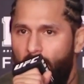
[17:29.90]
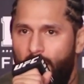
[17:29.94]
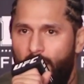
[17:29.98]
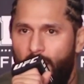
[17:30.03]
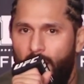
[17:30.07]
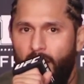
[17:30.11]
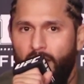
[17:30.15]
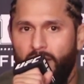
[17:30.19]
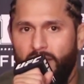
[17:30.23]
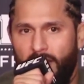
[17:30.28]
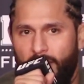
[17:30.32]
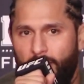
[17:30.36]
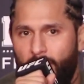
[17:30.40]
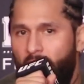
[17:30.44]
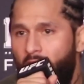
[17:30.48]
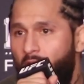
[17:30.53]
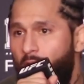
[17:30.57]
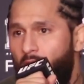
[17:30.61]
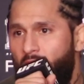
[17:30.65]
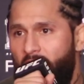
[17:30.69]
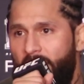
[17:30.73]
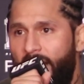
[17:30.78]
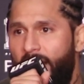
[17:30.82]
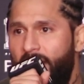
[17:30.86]
I was like, man,
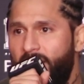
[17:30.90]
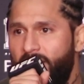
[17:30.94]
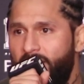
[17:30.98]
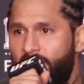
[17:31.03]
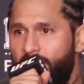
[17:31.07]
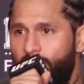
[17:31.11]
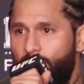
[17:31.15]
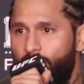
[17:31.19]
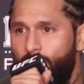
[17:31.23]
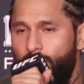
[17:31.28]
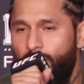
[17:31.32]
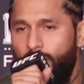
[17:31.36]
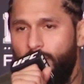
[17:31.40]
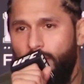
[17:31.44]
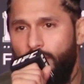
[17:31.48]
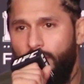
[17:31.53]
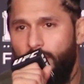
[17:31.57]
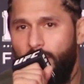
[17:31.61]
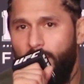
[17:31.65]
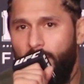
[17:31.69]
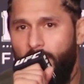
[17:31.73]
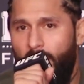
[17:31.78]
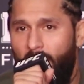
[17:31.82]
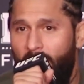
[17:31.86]
I'm going to catch this dude.
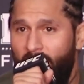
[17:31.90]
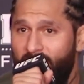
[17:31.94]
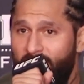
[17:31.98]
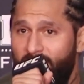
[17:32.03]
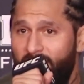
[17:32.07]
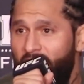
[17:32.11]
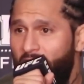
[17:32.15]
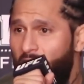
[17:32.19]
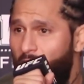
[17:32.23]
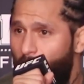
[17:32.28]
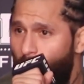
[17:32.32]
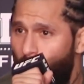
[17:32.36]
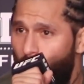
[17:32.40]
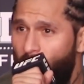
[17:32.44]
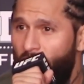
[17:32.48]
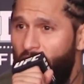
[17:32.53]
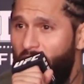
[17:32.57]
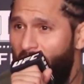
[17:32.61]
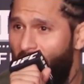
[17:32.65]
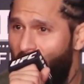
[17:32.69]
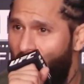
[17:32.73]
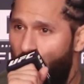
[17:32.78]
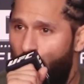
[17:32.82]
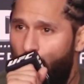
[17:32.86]
I seen him one
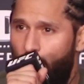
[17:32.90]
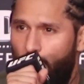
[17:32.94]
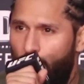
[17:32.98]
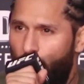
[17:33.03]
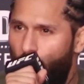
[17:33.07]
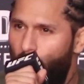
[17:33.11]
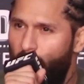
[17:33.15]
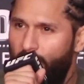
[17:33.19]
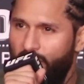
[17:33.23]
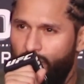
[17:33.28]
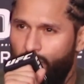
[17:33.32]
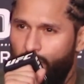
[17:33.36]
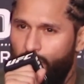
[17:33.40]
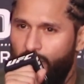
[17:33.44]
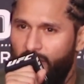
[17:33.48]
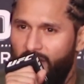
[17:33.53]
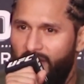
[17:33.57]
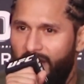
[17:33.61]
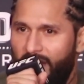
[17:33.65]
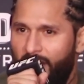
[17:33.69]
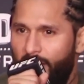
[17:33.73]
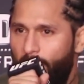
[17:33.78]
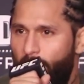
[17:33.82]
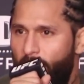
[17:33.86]
day in the hallways. We were
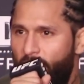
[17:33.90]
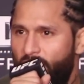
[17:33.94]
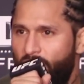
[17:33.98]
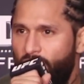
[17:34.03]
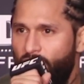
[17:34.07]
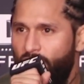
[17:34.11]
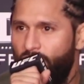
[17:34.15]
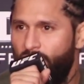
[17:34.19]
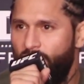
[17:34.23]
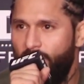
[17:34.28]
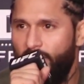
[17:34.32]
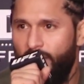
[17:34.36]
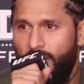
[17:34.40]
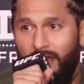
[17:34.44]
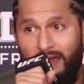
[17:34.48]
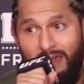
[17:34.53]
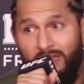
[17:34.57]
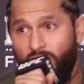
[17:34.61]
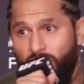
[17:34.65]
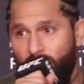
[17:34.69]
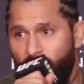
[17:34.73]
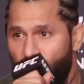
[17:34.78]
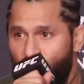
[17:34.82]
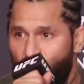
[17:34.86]
taking pictures, and
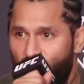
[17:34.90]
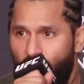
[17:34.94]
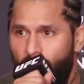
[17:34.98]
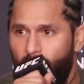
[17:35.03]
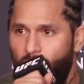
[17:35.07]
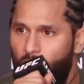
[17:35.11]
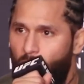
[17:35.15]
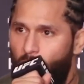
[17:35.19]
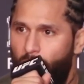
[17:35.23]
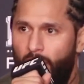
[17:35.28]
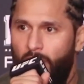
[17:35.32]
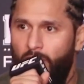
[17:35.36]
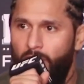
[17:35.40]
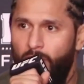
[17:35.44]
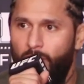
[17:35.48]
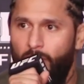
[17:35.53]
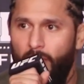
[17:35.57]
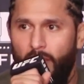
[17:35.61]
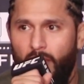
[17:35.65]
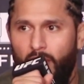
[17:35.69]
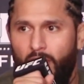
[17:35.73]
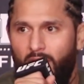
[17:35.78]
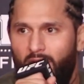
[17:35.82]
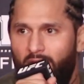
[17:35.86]
I just jumped up on him.
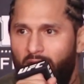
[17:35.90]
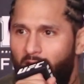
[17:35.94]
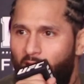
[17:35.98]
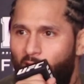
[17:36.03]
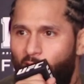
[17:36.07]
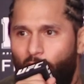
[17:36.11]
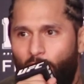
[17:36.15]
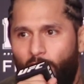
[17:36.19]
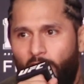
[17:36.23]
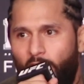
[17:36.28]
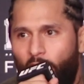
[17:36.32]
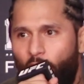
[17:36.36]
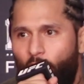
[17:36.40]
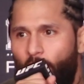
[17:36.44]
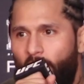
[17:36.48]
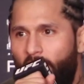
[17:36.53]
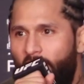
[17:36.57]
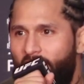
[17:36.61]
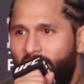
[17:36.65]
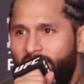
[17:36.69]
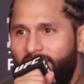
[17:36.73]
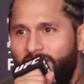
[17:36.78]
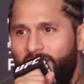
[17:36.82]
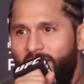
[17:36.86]
And right away,
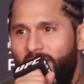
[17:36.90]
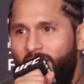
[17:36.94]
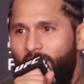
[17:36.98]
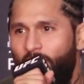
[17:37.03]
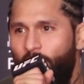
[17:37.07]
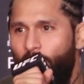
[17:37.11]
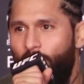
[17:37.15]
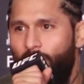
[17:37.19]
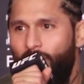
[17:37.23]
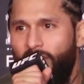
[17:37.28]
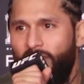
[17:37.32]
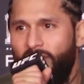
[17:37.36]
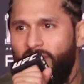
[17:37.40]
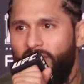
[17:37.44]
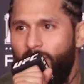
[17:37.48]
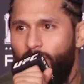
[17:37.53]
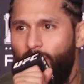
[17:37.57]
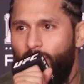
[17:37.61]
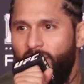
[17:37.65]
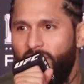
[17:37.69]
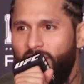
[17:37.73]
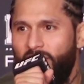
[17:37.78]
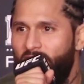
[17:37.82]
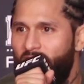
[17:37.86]
I could see how nervous he
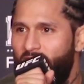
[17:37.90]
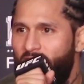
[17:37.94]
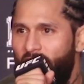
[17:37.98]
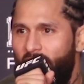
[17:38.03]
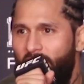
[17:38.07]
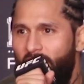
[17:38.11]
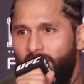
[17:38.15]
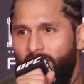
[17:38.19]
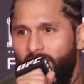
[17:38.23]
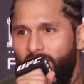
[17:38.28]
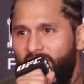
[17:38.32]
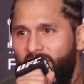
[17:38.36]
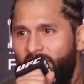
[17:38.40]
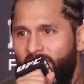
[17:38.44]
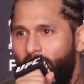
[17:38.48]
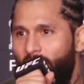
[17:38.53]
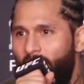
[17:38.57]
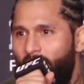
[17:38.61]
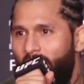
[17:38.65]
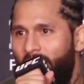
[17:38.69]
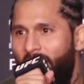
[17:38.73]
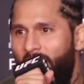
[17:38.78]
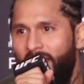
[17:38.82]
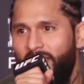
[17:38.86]
was. He's a deer
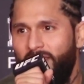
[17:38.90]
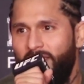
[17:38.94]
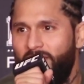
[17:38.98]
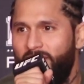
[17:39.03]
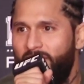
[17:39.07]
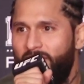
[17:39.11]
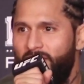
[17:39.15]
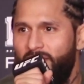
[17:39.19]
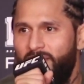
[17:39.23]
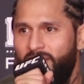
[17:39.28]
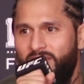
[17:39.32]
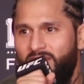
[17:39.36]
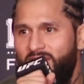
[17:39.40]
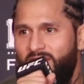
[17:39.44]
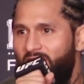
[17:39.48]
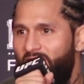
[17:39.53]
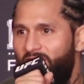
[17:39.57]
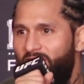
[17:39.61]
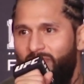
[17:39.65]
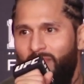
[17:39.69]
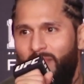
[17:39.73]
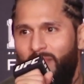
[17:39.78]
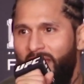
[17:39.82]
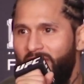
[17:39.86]
in lights,
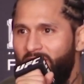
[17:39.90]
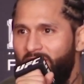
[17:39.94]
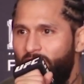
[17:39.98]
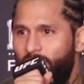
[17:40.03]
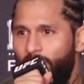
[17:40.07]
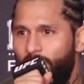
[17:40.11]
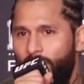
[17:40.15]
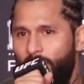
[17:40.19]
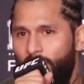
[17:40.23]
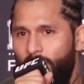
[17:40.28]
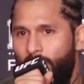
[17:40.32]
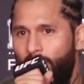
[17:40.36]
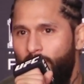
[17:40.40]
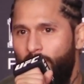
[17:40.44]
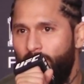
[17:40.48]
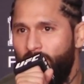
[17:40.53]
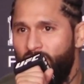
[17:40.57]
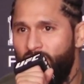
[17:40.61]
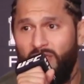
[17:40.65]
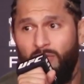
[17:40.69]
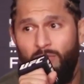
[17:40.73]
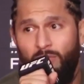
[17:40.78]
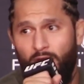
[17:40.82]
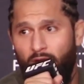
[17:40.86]
stiff Meister, you know?
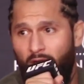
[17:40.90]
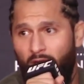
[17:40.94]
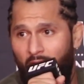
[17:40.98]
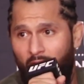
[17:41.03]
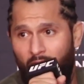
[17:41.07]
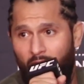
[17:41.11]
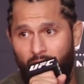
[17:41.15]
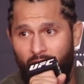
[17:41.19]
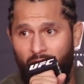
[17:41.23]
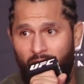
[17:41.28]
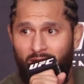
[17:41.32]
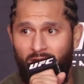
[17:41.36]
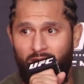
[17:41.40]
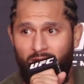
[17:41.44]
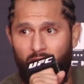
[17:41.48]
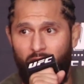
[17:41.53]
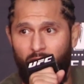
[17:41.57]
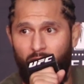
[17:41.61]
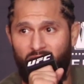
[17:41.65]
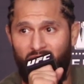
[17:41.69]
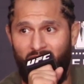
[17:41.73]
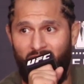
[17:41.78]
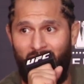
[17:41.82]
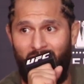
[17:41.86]
Similar how he ended
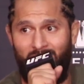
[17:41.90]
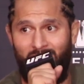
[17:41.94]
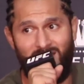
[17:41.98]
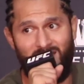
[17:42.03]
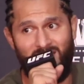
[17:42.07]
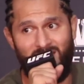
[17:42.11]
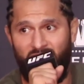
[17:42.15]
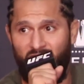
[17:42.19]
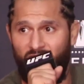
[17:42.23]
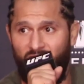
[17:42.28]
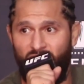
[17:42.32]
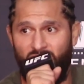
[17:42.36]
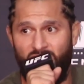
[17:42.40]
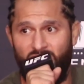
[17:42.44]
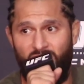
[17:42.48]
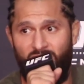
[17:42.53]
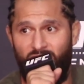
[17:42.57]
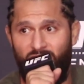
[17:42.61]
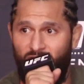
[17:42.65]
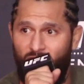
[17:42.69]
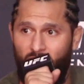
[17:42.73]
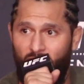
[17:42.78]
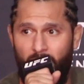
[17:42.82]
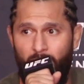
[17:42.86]
up tonight, stiff as a
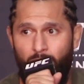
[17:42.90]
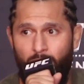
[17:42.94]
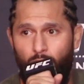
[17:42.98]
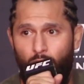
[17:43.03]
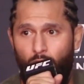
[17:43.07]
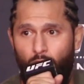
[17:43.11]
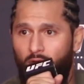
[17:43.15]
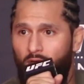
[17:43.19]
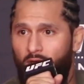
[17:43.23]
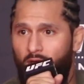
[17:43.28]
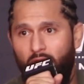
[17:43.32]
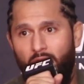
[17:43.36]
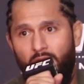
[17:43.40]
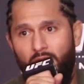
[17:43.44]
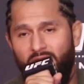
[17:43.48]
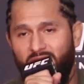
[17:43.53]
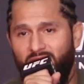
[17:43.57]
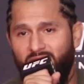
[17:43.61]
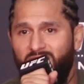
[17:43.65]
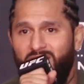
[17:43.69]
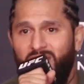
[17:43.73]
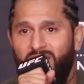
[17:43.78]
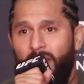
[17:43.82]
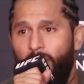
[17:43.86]
fucking board.
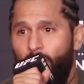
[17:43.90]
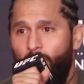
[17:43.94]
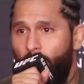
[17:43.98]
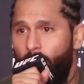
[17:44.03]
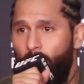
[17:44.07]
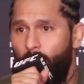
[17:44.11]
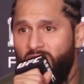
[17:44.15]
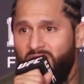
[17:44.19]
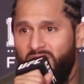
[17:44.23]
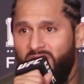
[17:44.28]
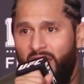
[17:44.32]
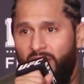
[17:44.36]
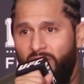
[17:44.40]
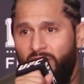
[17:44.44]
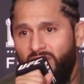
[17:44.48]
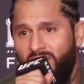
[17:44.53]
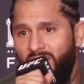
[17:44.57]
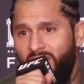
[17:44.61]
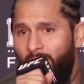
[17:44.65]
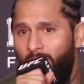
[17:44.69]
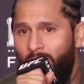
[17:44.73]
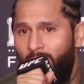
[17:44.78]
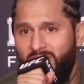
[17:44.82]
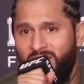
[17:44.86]
It's the same way he was every
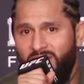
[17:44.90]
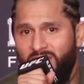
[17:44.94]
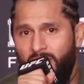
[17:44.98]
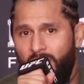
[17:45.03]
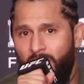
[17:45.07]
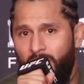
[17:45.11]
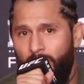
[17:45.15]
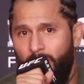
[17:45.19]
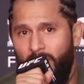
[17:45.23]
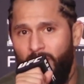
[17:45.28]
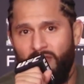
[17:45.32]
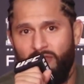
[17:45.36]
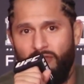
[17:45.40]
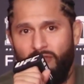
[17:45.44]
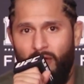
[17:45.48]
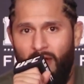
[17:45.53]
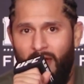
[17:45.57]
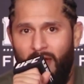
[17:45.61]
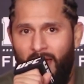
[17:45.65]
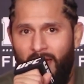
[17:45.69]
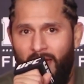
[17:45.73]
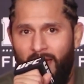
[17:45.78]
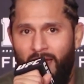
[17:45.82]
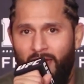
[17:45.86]
time I seen him, man. So
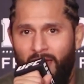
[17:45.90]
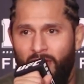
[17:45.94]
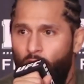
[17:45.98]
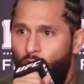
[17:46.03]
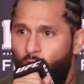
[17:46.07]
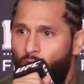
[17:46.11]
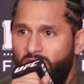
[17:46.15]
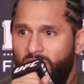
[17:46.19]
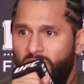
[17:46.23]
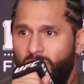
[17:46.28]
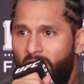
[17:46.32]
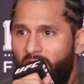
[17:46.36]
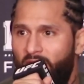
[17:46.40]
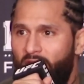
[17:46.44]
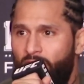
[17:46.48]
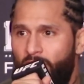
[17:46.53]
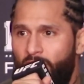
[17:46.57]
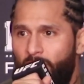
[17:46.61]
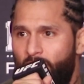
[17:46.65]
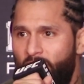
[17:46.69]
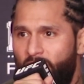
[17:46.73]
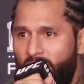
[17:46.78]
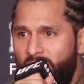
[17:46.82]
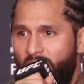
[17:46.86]
I got no respect for
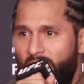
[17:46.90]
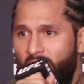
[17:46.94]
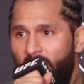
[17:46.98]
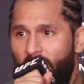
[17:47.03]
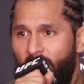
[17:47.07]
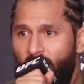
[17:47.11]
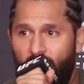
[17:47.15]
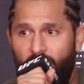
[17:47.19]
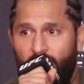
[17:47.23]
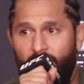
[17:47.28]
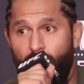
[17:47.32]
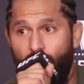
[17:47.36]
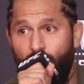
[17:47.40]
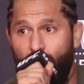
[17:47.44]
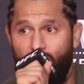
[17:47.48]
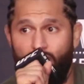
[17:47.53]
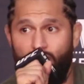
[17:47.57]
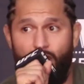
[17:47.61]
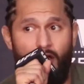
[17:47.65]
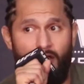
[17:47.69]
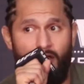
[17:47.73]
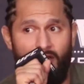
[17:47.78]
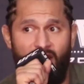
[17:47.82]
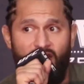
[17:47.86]
him, because if you could
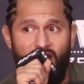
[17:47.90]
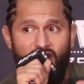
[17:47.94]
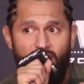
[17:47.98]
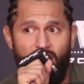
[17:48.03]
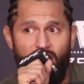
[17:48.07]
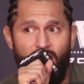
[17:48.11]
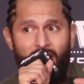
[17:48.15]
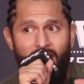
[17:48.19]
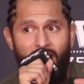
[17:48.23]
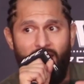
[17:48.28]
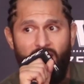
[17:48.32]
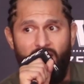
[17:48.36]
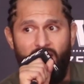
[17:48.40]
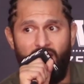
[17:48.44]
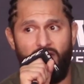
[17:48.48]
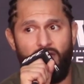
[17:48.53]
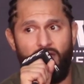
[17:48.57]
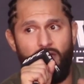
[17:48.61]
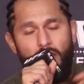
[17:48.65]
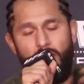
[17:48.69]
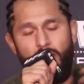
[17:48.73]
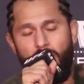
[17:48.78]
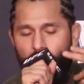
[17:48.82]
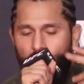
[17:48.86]
talk that shit like
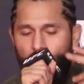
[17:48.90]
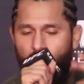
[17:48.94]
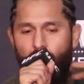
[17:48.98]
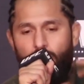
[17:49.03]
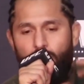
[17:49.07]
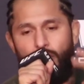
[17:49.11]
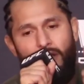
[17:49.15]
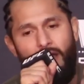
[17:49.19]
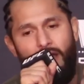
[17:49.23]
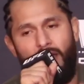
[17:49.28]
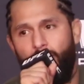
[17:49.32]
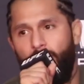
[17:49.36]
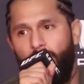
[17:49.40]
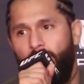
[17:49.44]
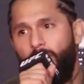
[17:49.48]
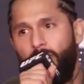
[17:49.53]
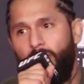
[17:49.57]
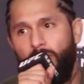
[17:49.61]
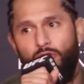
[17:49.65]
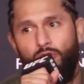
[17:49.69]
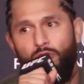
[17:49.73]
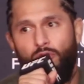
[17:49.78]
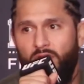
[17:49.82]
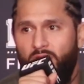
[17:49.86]
this, you got to be able
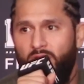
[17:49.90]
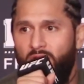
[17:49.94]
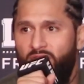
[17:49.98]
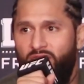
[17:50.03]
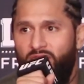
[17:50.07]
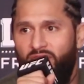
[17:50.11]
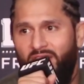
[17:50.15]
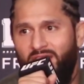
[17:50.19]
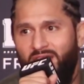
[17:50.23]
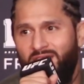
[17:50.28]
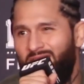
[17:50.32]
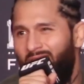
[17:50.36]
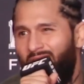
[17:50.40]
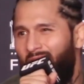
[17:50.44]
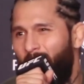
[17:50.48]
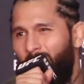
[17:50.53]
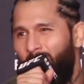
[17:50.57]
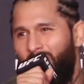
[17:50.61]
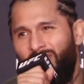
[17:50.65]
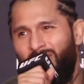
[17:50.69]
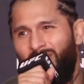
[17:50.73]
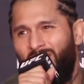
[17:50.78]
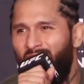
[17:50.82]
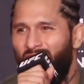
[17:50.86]
to do it in the
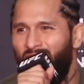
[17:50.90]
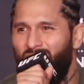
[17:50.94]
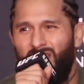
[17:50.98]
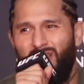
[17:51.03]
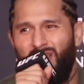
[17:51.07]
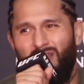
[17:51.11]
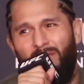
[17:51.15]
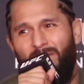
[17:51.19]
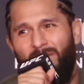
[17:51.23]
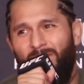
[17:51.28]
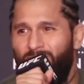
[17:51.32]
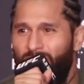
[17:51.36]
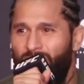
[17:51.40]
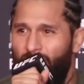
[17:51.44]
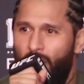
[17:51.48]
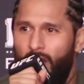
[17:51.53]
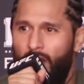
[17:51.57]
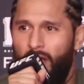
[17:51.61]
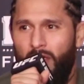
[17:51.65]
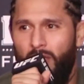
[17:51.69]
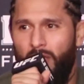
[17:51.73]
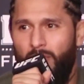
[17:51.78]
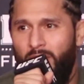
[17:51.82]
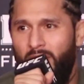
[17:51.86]
FaceTime. If not, shut the
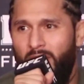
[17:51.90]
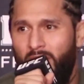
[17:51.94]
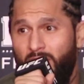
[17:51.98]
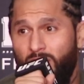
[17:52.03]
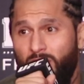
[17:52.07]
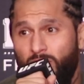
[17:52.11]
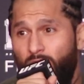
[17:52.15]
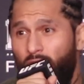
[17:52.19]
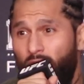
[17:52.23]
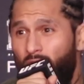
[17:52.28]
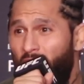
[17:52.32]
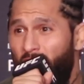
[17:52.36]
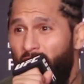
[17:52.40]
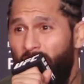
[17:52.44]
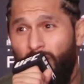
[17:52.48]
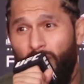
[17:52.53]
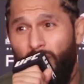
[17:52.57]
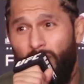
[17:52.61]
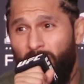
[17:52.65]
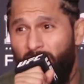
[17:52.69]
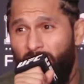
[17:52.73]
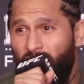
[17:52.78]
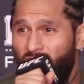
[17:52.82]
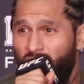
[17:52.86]
fuck up, man, because we don't even
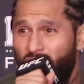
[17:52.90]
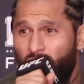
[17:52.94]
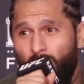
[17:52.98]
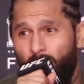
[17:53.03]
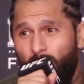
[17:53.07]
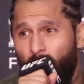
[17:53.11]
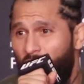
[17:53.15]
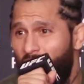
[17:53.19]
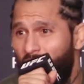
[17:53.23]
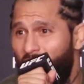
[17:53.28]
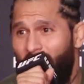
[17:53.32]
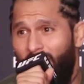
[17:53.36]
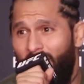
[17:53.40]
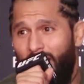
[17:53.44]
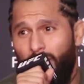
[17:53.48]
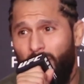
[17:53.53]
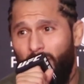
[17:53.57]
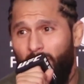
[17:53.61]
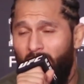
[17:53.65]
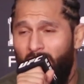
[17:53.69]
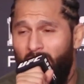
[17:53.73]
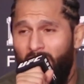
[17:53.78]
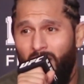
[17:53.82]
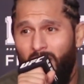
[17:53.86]
know if it's you the one
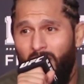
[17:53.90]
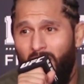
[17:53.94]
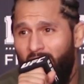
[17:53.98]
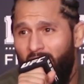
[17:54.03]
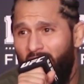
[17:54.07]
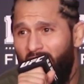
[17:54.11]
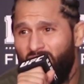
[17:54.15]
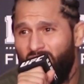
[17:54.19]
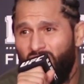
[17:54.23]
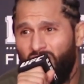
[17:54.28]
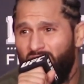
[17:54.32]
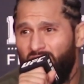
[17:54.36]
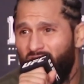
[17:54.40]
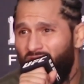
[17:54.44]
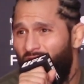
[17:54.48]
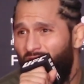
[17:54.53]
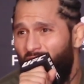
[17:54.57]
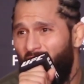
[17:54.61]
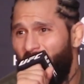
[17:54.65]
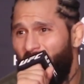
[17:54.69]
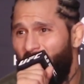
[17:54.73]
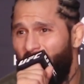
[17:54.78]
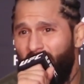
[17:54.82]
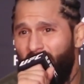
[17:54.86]
typing, man. It's just
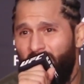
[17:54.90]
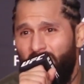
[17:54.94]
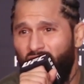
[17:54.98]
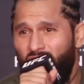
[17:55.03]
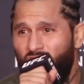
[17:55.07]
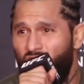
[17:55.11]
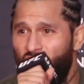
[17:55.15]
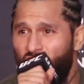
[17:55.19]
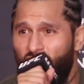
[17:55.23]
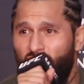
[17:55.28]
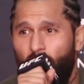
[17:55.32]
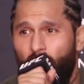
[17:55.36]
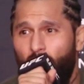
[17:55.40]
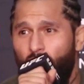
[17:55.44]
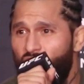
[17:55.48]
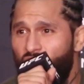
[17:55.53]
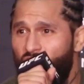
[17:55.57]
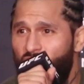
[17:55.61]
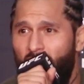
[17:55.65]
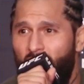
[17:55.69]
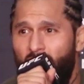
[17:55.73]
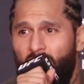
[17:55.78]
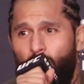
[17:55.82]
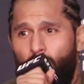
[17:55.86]
fucking, he just throws
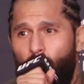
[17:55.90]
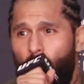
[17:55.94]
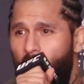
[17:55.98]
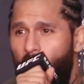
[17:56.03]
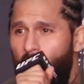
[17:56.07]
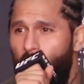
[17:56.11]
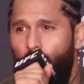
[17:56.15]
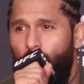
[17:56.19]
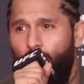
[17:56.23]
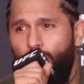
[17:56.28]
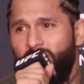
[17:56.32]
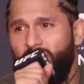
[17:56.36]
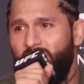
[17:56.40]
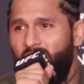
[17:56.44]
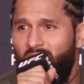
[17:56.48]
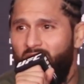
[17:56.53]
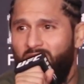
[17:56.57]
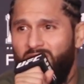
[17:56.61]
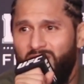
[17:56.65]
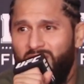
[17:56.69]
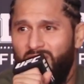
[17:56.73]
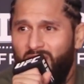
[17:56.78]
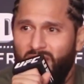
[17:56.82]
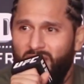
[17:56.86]
shit on the wall and hopes that
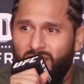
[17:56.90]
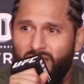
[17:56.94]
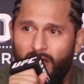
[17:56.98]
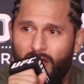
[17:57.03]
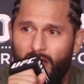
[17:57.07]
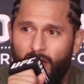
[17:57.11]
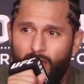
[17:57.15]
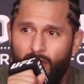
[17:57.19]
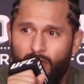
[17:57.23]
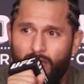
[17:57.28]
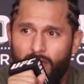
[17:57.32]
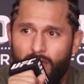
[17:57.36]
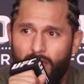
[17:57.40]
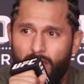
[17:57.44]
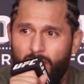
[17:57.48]
it sticks, you know?